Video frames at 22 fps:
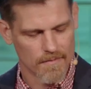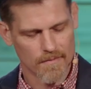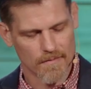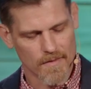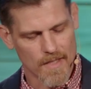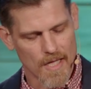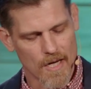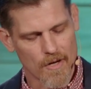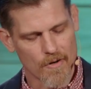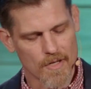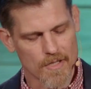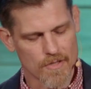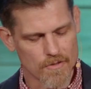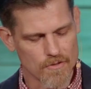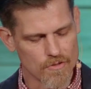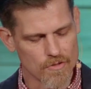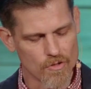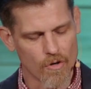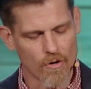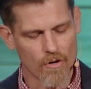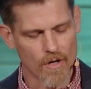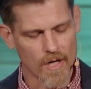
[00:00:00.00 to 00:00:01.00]
There is
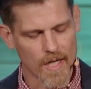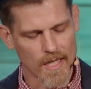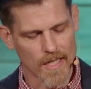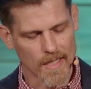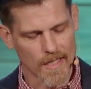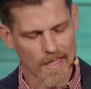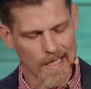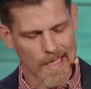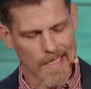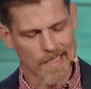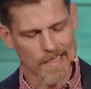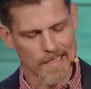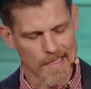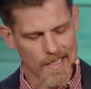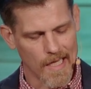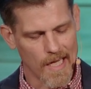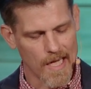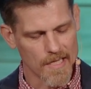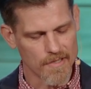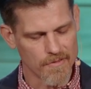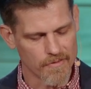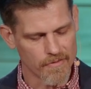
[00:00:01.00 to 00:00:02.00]
joy and
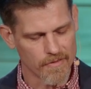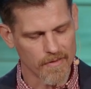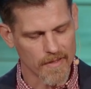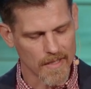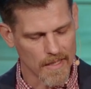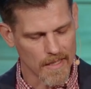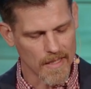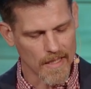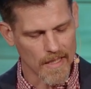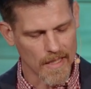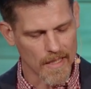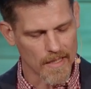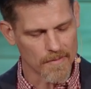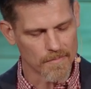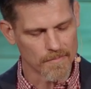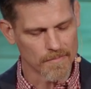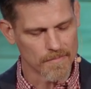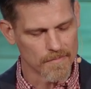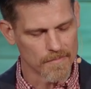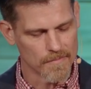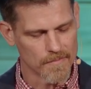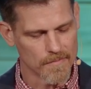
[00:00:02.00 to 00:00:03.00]
life in
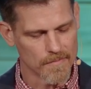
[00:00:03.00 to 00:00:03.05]
him.